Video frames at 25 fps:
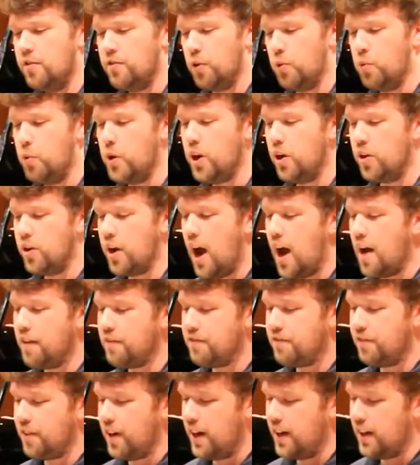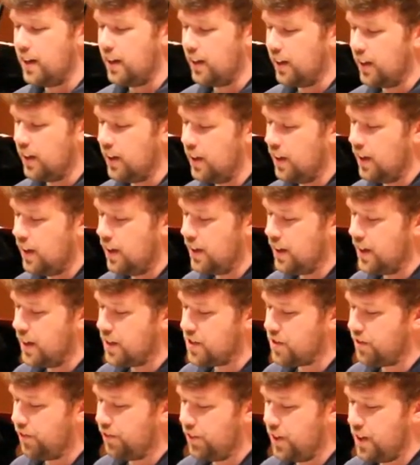For we are not fighting
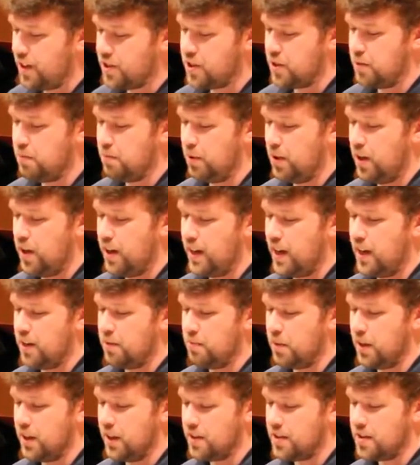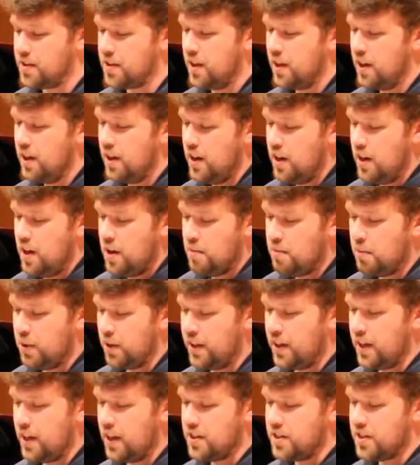against flesh and blood enemies,
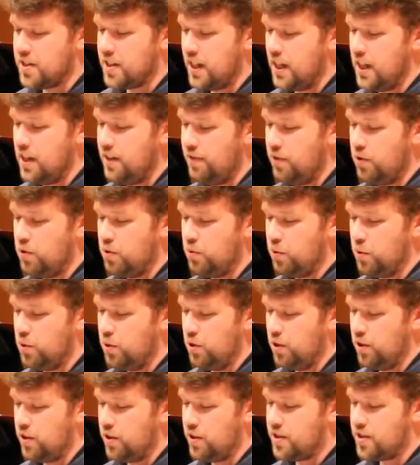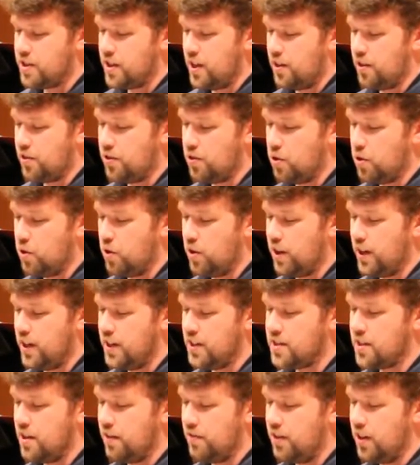but against evil rulers and
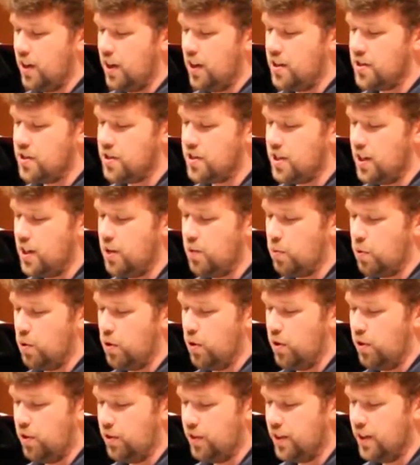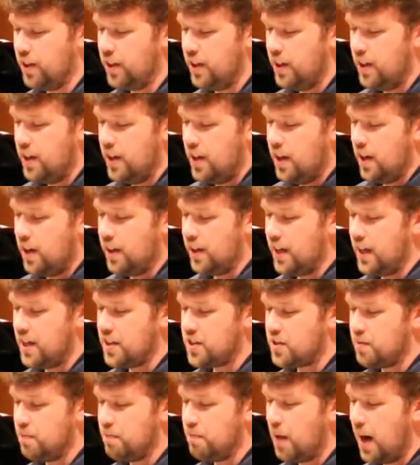authorities of the unseen world,
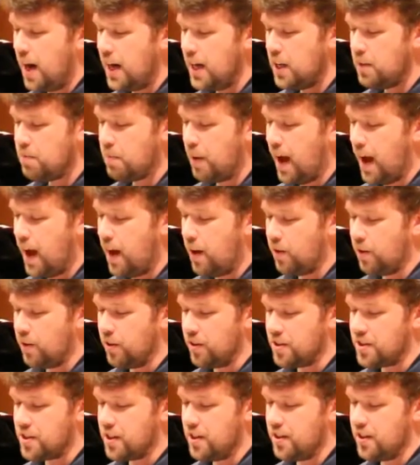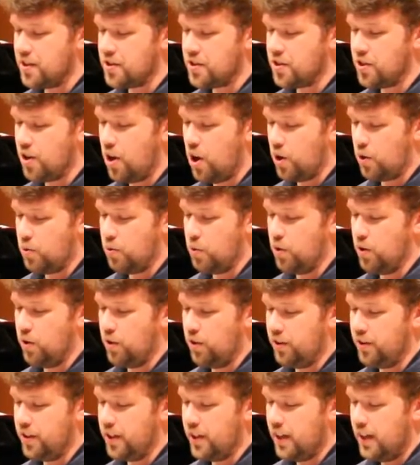against mighty powers in this dark
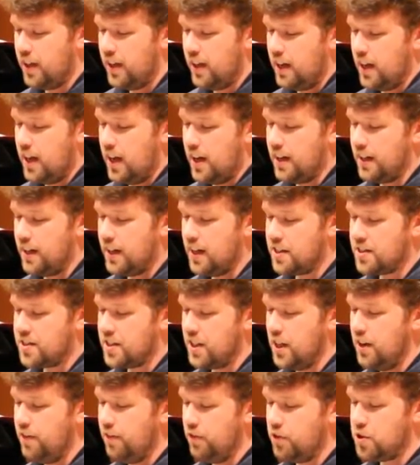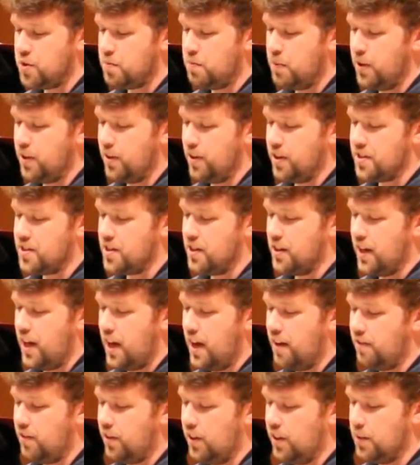world, and against evil spirits in the
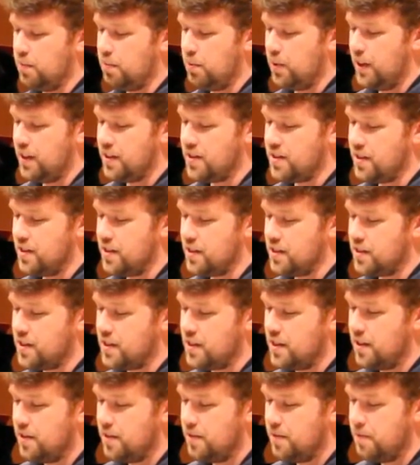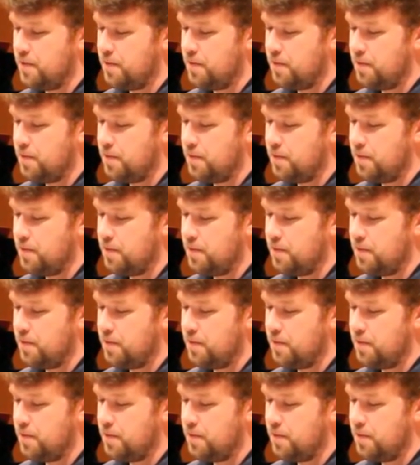heavenly places.